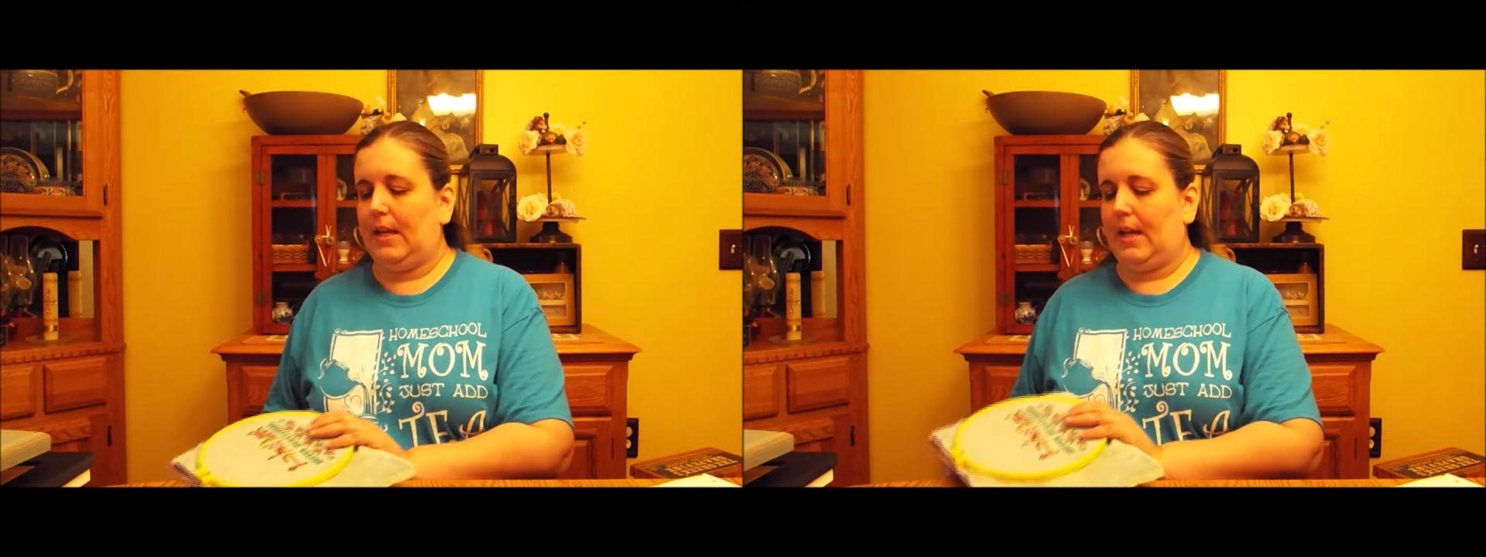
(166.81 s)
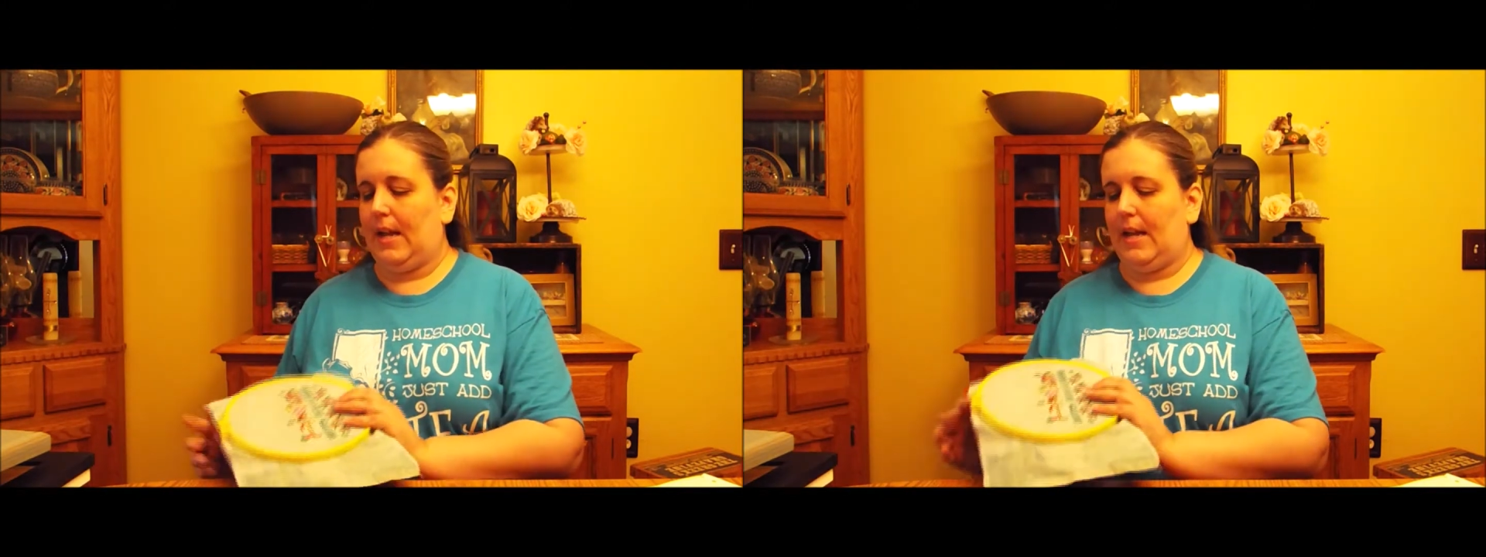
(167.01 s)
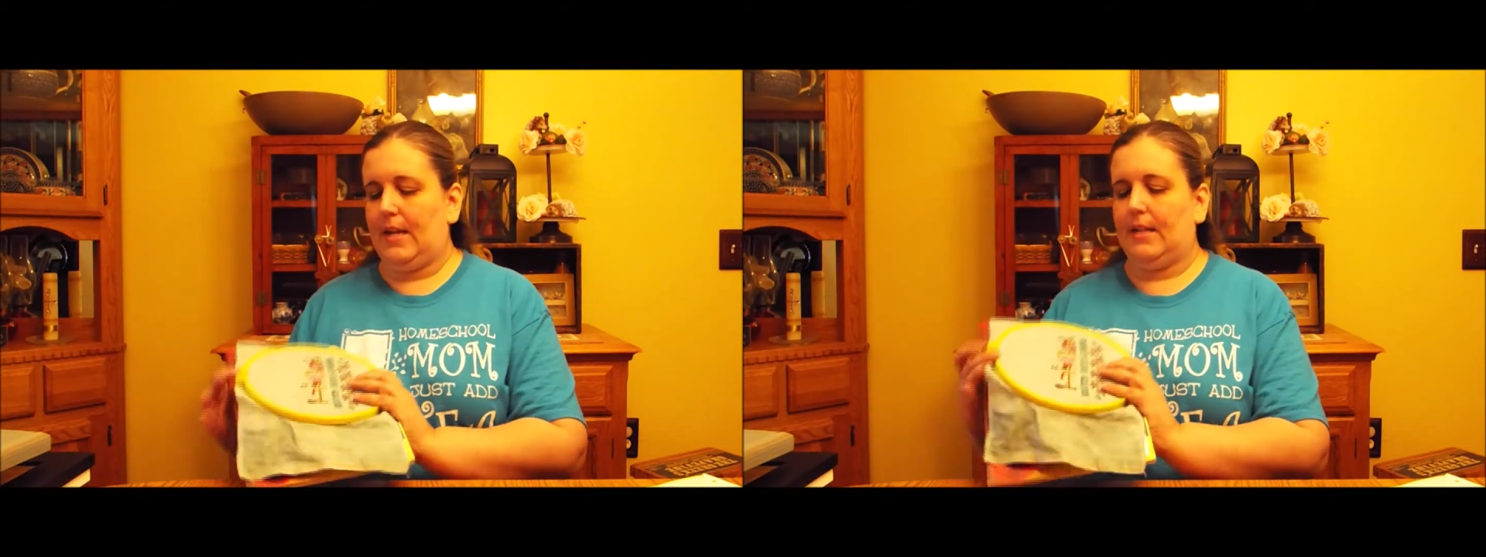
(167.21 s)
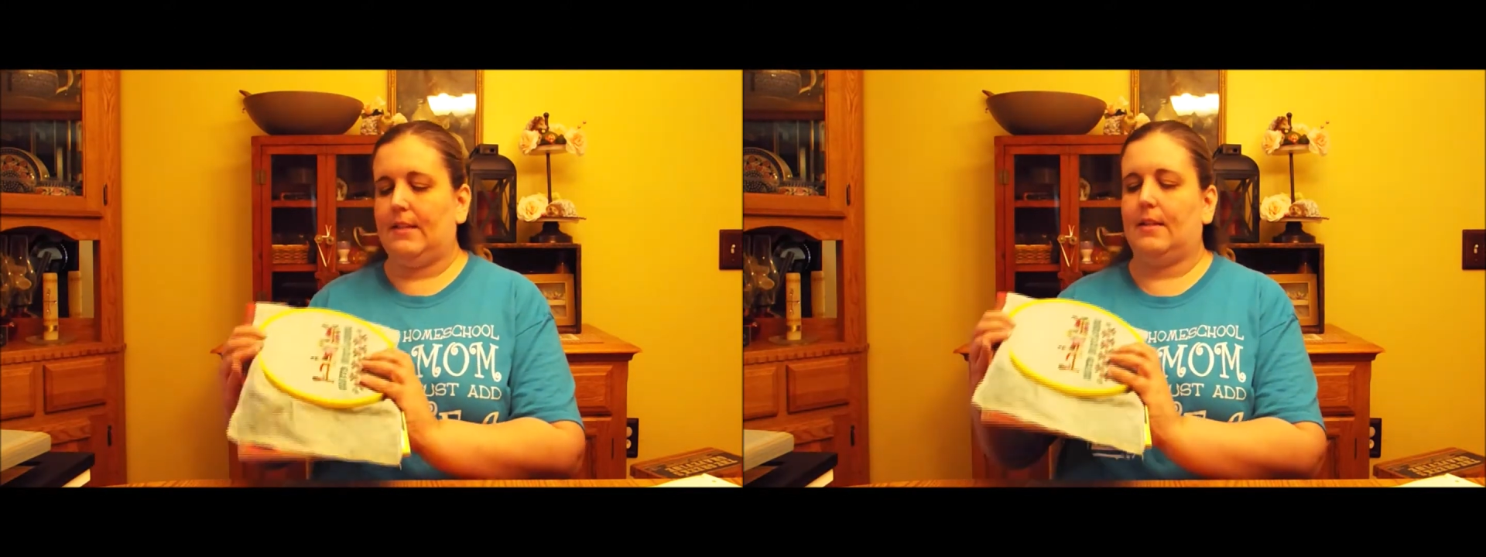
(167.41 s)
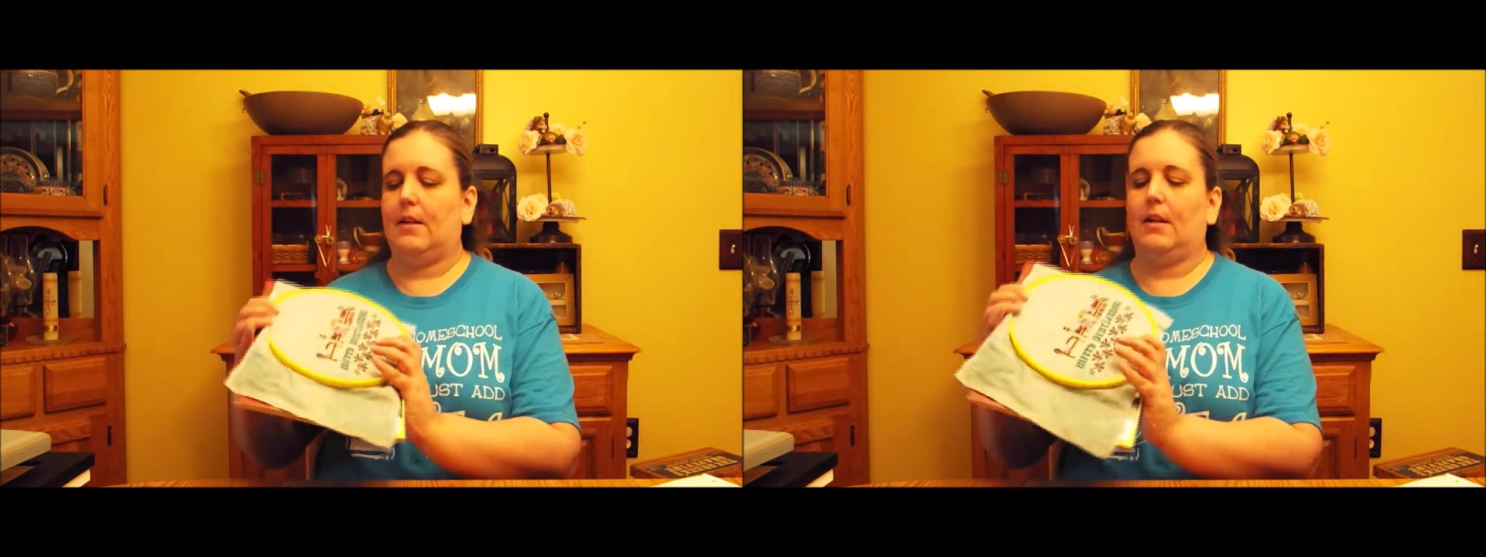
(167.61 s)
and
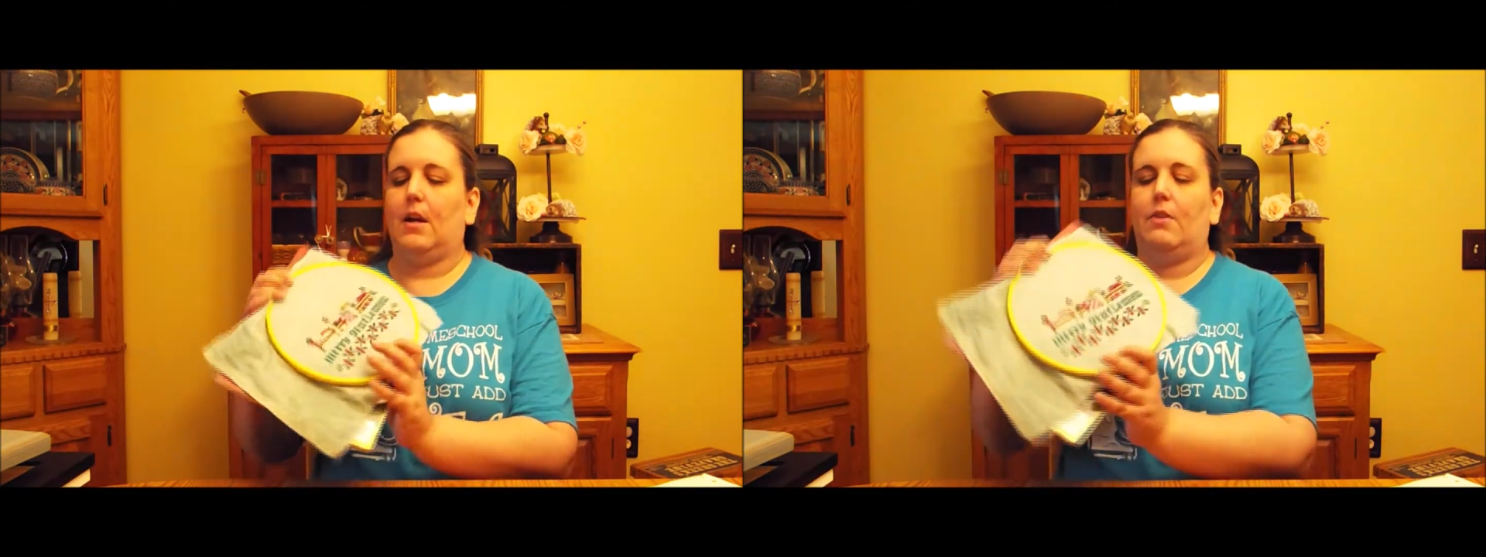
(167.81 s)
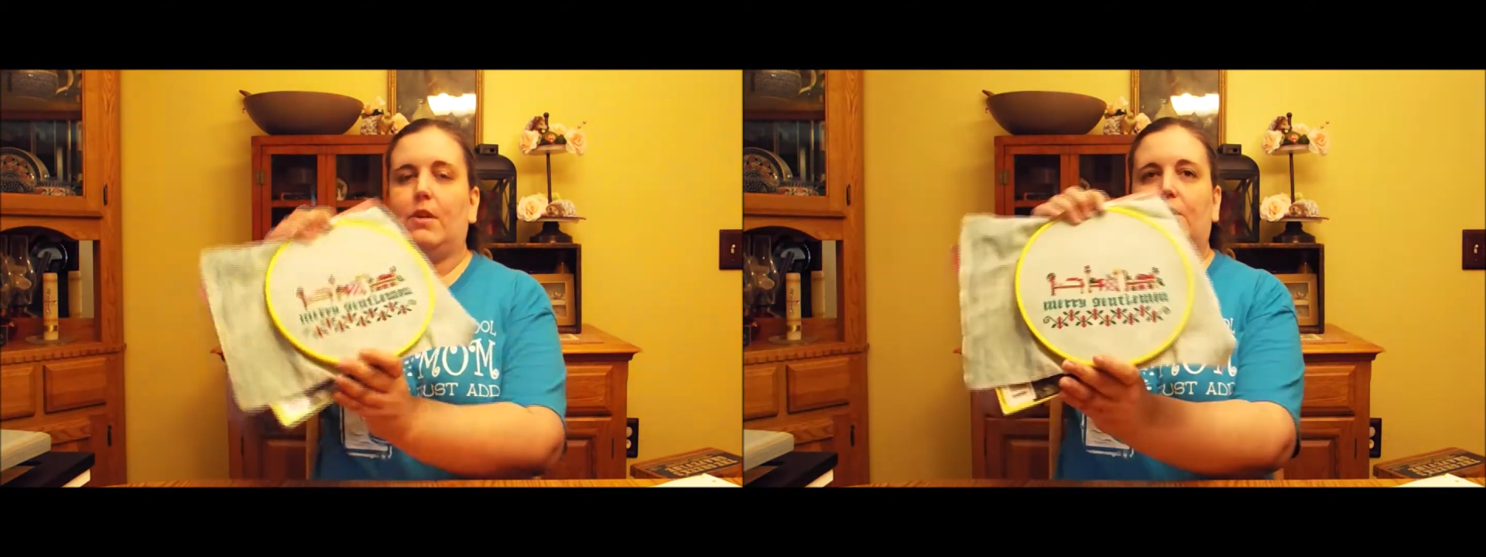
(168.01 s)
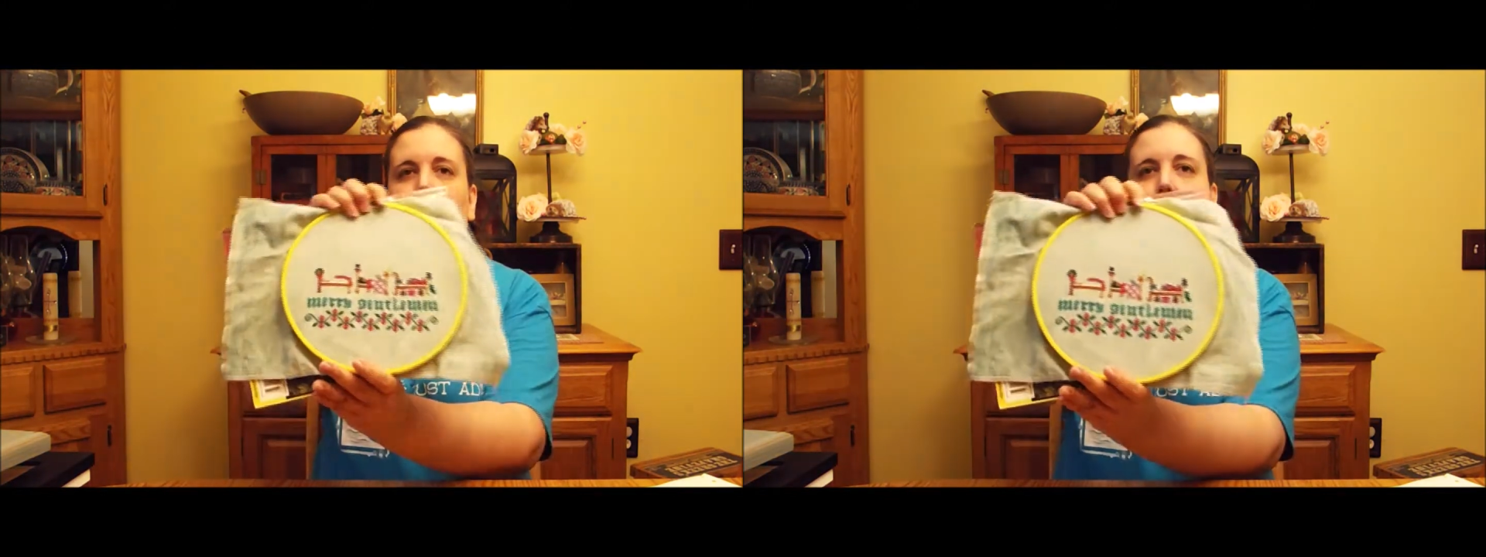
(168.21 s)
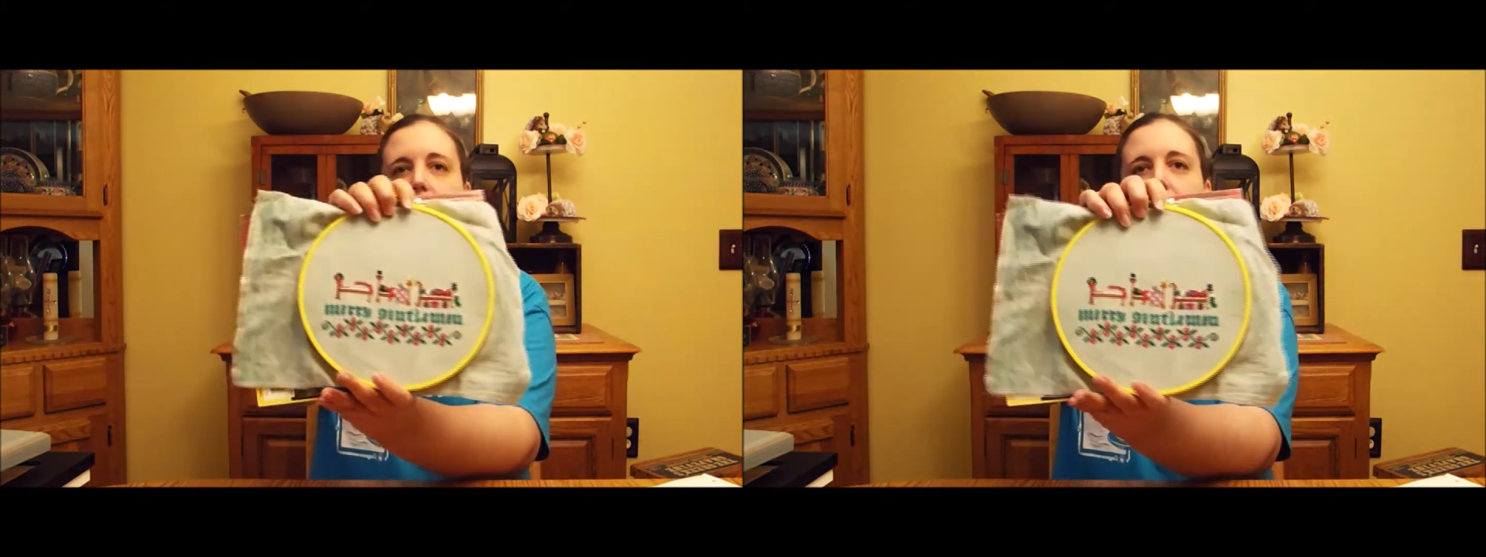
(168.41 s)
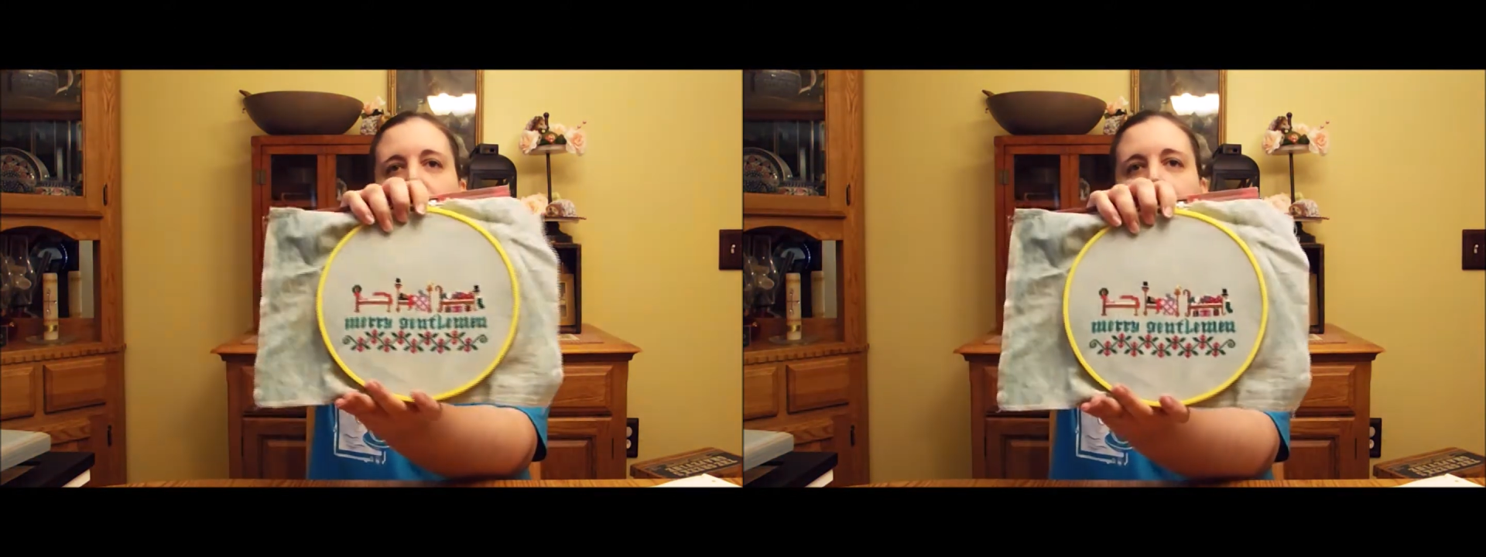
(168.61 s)
it's God Rest Ye
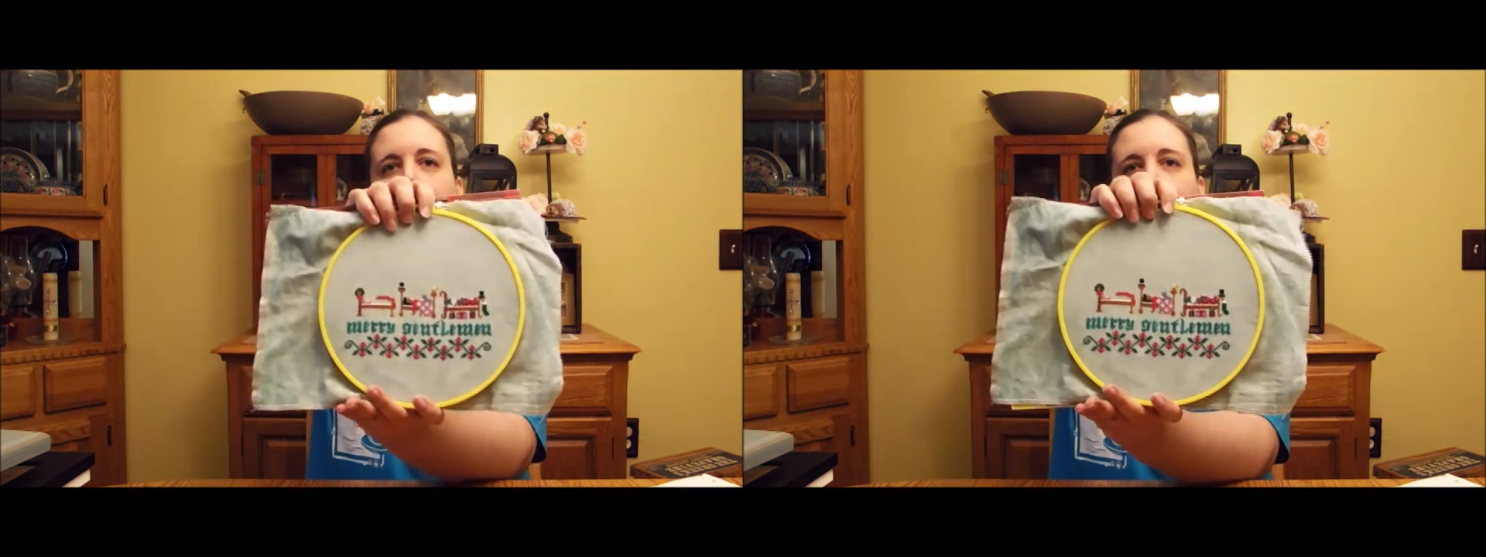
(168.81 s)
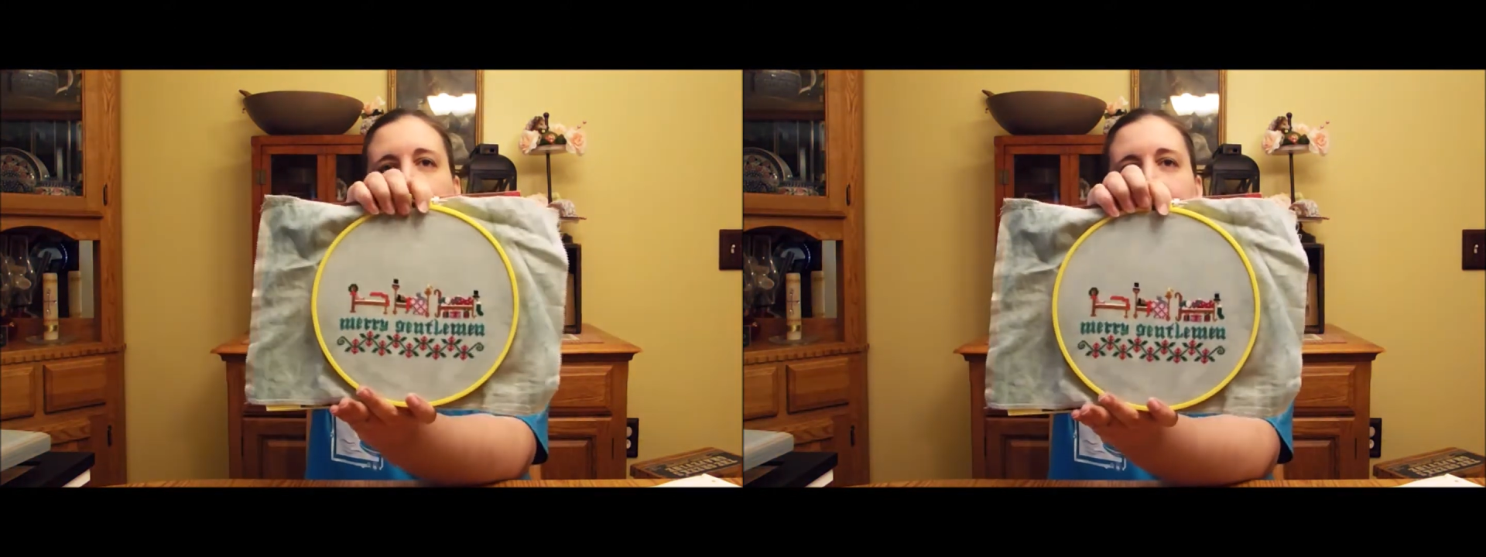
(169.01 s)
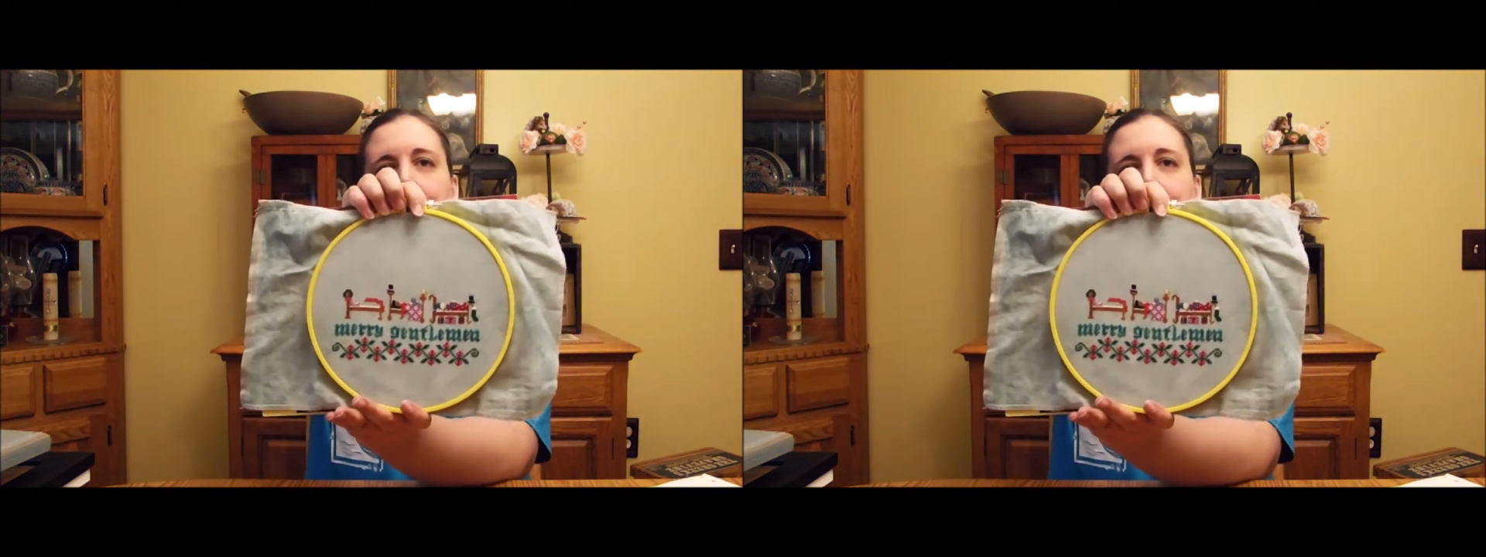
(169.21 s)
Merry Gentlemen.